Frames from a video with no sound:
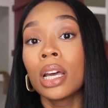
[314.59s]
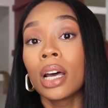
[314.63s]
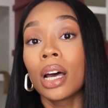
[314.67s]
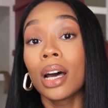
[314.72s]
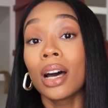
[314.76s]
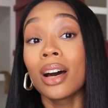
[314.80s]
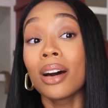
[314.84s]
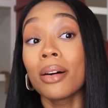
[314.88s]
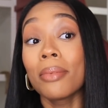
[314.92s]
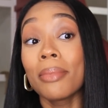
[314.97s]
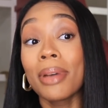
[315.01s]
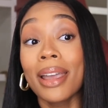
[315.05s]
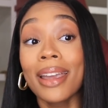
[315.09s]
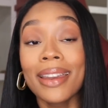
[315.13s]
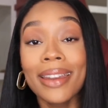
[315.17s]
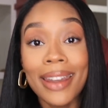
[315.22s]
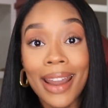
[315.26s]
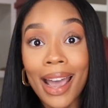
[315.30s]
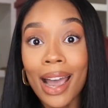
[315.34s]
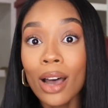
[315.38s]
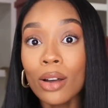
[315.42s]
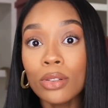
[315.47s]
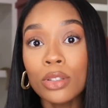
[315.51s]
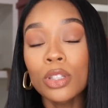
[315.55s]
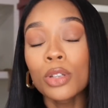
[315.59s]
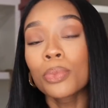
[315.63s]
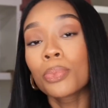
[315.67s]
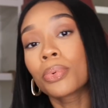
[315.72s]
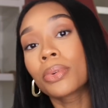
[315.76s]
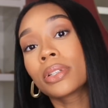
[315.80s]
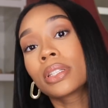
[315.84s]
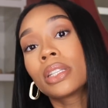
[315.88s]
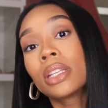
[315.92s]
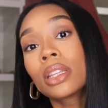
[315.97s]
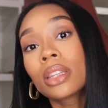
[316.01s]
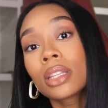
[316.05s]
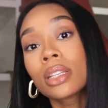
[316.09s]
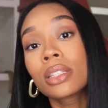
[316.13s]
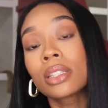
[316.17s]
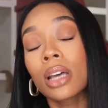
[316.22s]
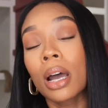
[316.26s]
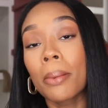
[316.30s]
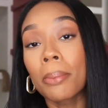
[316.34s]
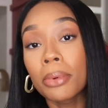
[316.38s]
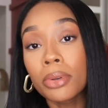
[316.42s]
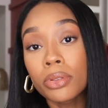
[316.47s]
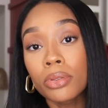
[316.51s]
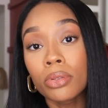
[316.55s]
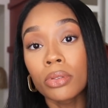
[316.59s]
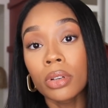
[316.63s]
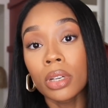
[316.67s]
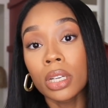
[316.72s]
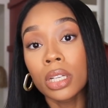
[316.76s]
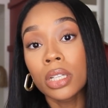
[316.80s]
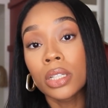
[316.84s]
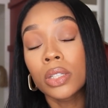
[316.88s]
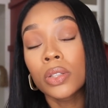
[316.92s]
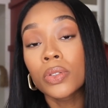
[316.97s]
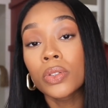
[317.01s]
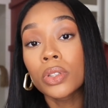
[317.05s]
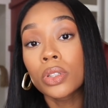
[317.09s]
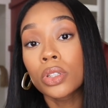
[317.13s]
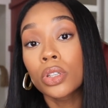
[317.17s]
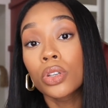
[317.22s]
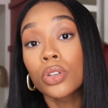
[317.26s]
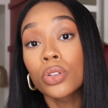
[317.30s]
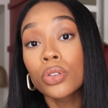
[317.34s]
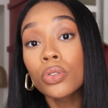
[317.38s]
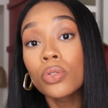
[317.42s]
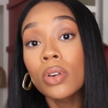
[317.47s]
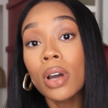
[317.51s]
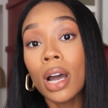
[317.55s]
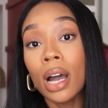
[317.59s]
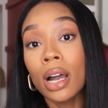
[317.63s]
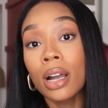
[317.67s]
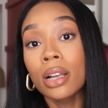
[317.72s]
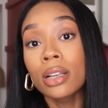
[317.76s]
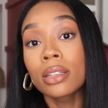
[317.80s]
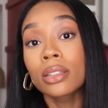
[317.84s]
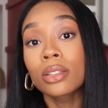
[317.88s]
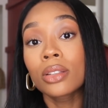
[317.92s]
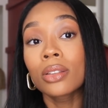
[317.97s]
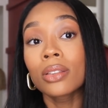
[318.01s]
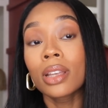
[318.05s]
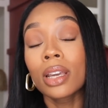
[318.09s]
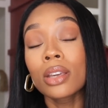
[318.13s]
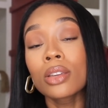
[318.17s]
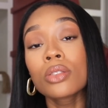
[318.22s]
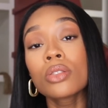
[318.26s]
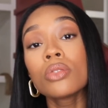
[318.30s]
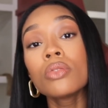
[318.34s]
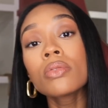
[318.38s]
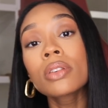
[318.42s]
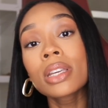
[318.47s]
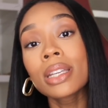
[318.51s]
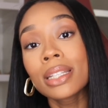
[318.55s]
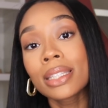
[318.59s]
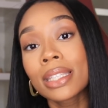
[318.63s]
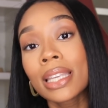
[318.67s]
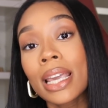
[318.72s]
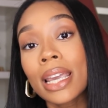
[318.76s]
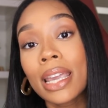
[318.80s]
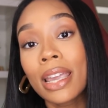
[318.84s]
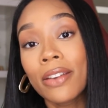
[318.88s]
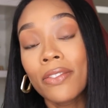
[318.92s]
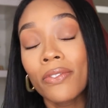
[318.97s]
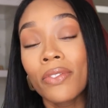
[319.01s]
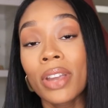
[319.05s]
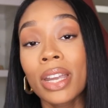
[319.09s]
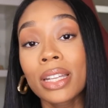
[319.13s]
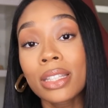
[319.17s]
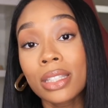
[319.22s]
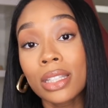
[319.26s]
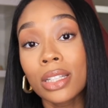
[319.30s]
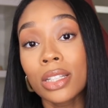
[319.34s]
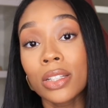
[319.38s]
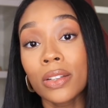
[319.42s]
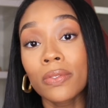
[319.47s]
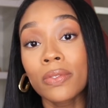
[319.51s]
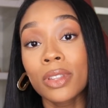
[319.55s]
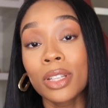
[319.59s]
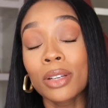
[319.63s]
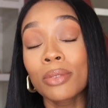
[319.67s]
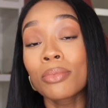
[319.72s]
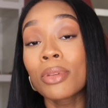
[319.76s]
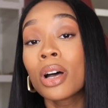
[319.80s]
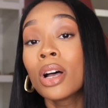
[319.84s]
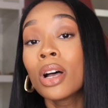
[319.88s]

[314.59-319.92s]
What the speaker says: and now to present these opportunities to you guys so that you can take advantage of them.